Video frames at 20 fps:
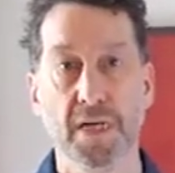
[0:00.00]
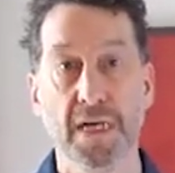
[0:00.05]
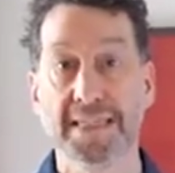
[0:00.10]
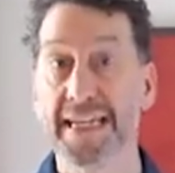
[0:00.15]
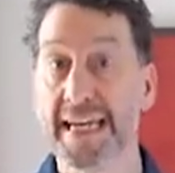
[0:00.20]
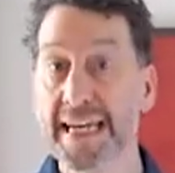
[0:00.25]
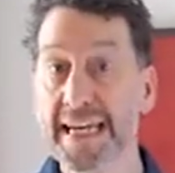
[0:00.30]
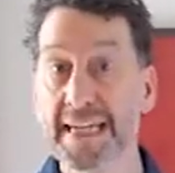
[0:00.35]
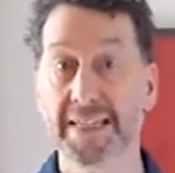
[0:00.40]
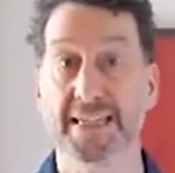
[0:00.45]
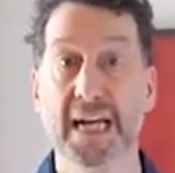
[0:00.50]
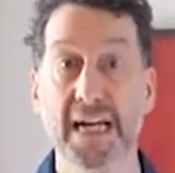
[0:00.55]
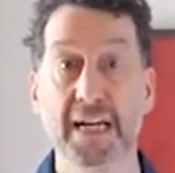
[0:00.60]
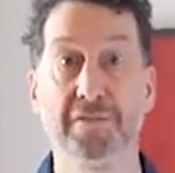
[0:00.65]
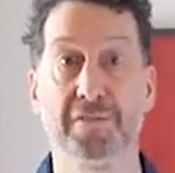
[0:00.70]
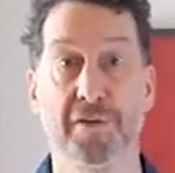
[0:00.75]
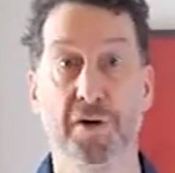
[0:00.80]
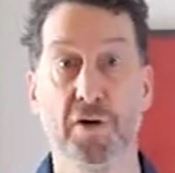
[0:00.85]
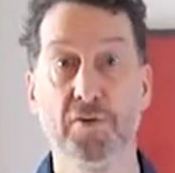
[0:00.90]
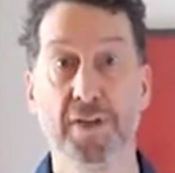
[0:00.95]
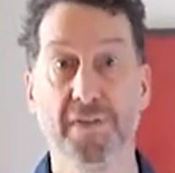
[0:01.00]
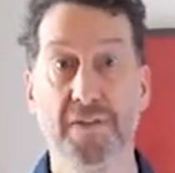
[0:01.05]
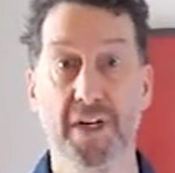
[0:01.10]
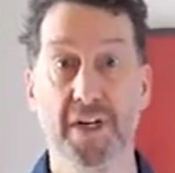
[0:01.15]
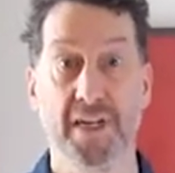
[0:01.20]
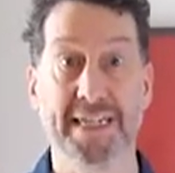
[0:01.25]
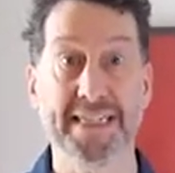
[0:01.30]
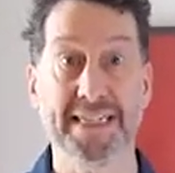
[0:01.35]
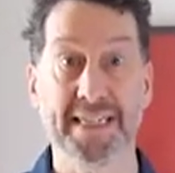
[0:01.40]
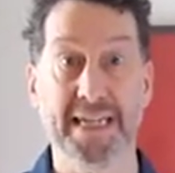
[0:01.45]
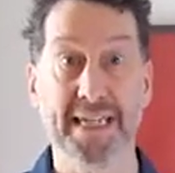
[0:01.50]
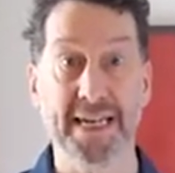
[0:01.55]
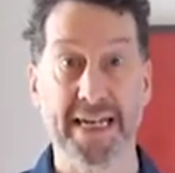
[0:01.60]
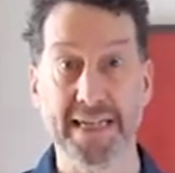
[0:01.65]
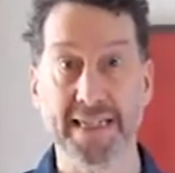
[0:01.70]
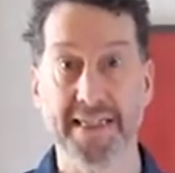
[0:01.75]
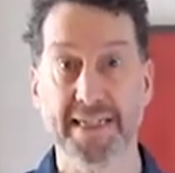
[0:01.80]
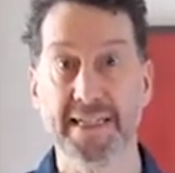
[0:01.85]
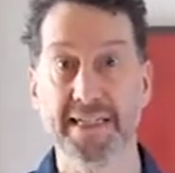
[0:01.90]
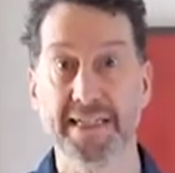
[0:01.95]
To get a telephone in the
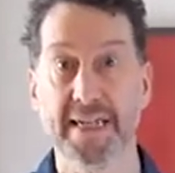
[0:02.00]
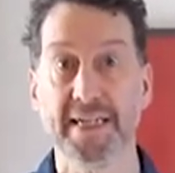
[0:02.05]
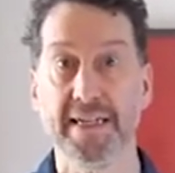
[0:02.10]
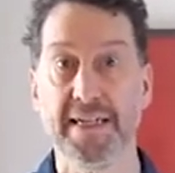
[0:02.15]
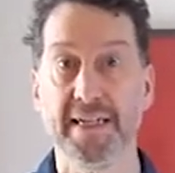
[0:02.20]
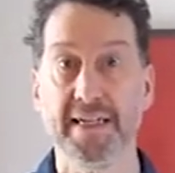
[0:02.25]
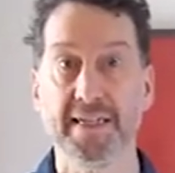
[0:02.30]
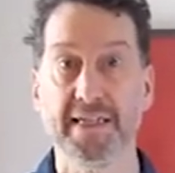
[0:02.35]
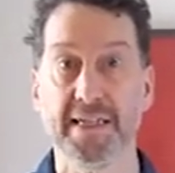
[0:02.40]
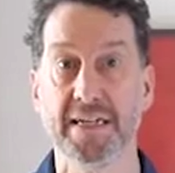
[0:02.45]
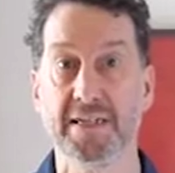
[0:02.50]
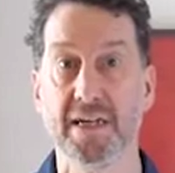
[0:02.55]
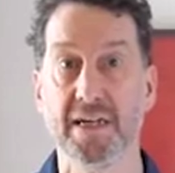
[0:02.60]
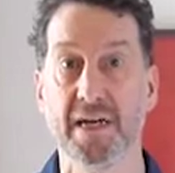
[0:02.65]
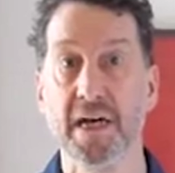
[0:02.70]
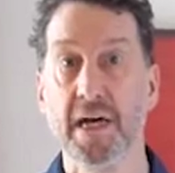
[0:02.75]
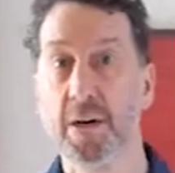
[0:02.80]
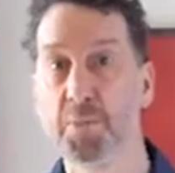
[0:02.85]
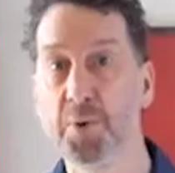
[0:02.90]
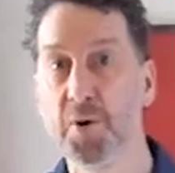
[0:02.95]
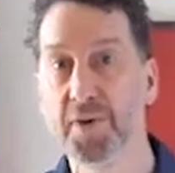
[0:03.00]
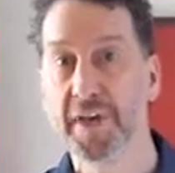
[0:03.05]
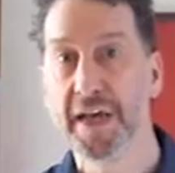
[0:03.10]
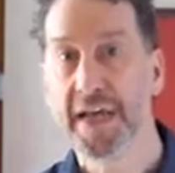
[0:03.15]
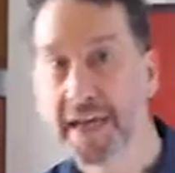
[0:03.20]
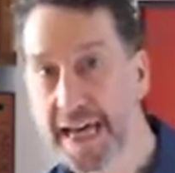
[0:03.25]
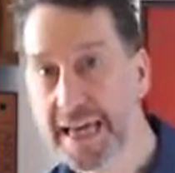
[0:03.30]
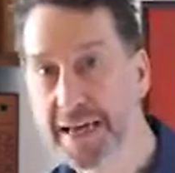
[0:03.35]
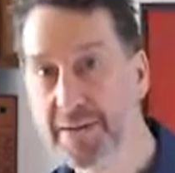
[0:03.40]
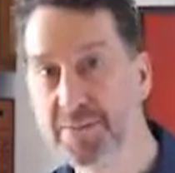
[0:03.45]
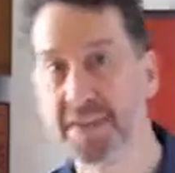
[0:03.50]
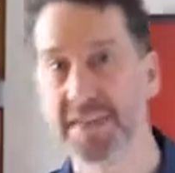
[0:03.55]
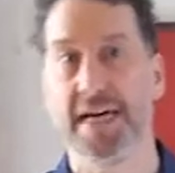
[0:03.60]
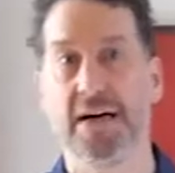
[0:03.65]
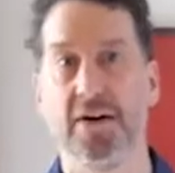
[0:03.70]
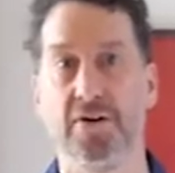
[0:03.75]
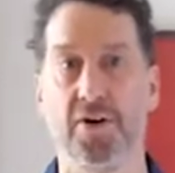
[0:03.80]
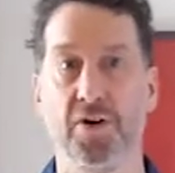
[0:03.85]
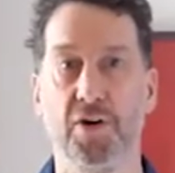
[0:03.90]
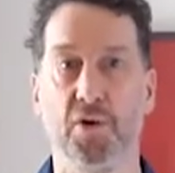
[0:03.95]
1980s, Indians had to put their names
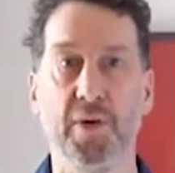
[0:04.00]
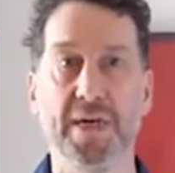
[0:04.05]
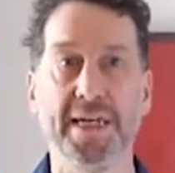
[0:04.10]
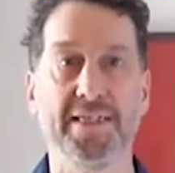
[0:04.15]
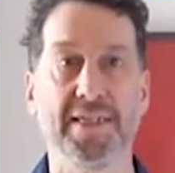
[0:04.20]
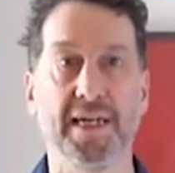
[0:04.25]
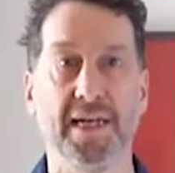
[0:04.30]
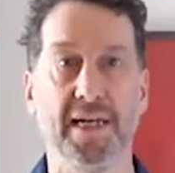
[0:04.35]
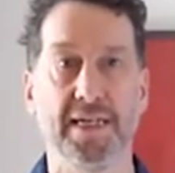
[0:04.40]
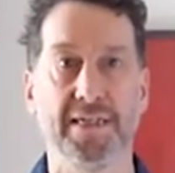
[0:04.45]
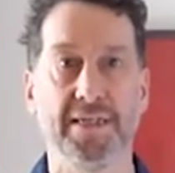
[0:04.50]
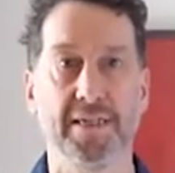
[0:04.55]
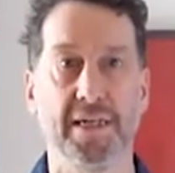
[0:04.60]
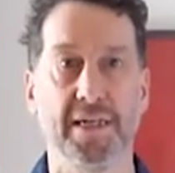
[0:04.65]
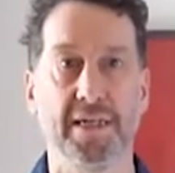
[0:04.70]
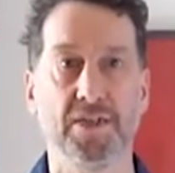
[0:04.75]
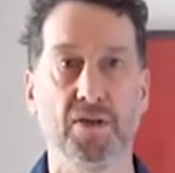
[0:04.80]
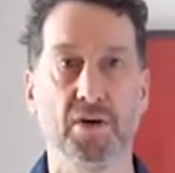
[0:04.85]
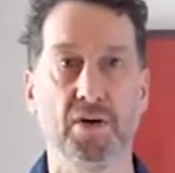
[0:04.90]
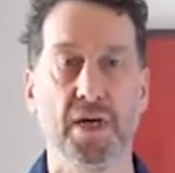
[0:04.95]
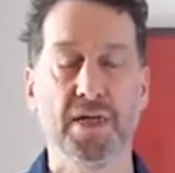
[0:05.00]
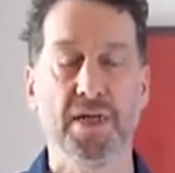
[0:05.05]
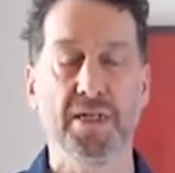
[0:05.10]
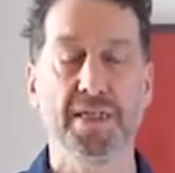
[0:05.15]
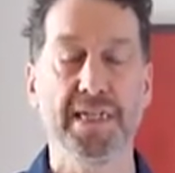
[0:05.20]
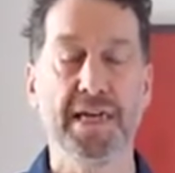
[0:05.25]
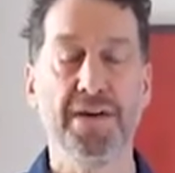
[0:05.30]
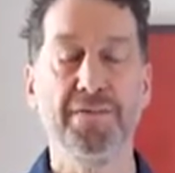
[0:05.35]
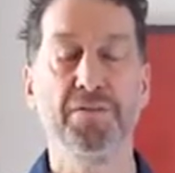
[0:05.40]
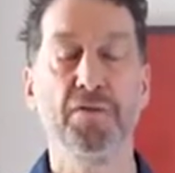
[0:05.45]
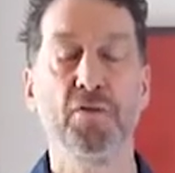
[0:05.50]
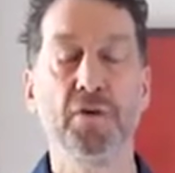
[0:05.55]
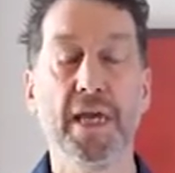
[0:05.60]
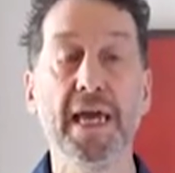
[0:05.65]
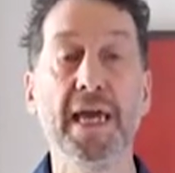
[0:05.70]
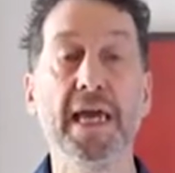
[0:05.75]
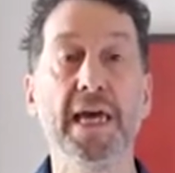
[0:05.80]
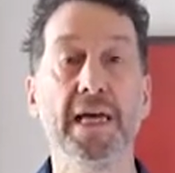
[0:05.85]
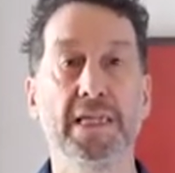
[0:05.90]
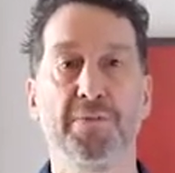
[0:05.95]
down on a waiting list, and it took several
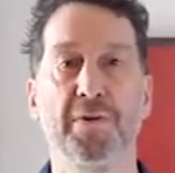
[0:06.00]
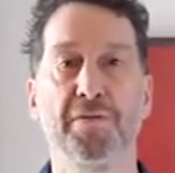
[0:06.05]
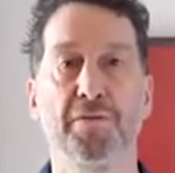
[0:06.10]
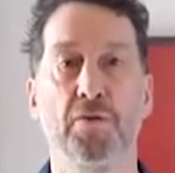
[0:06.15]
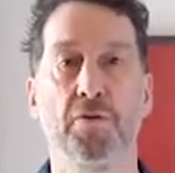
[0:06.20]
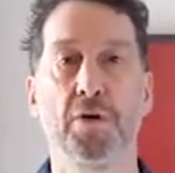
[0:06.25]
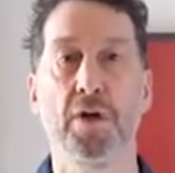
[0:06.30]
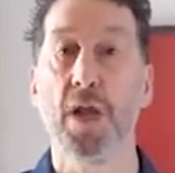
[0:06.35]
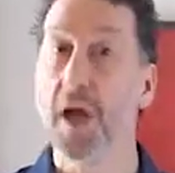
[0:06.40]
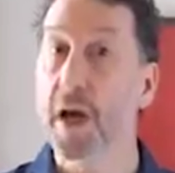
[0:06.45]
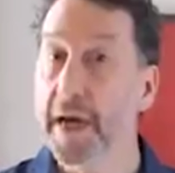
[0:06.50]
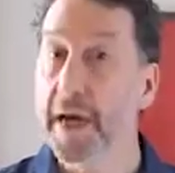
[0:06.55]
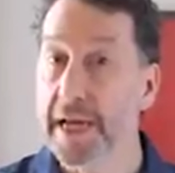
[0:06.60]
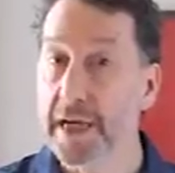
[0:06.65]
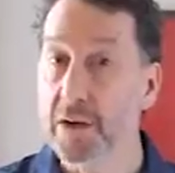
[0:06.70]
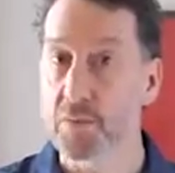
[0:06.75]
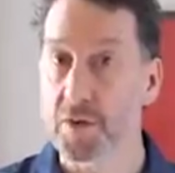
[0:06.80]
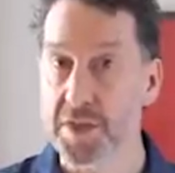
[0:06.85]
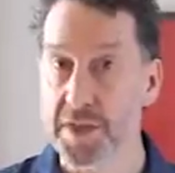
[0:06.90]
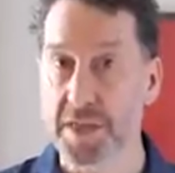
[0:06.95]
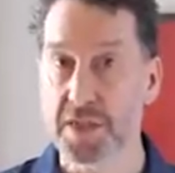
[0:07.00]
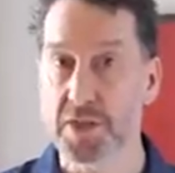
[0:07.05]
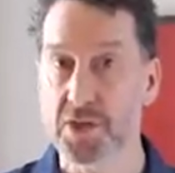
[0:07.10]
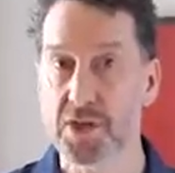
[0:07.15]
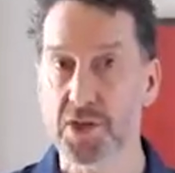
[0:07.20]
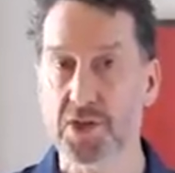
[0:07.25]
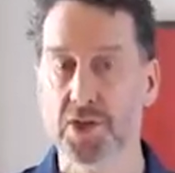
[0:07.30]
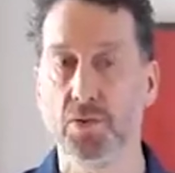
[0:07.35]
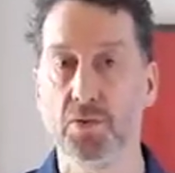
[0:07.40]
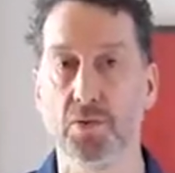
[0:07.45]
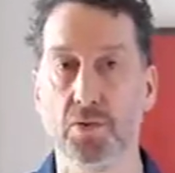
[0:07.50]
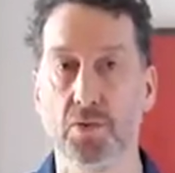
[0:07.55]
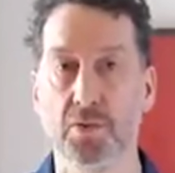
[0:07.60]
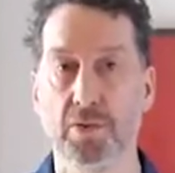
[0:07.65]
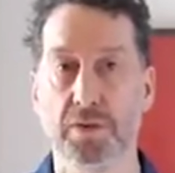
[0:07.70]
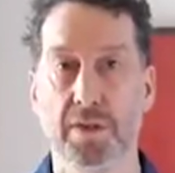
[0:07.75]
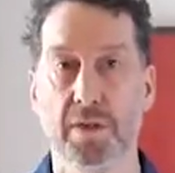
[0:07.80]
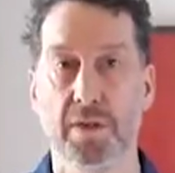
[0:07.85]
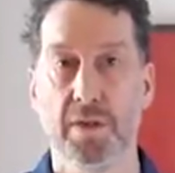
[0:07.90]
years before a line was installed.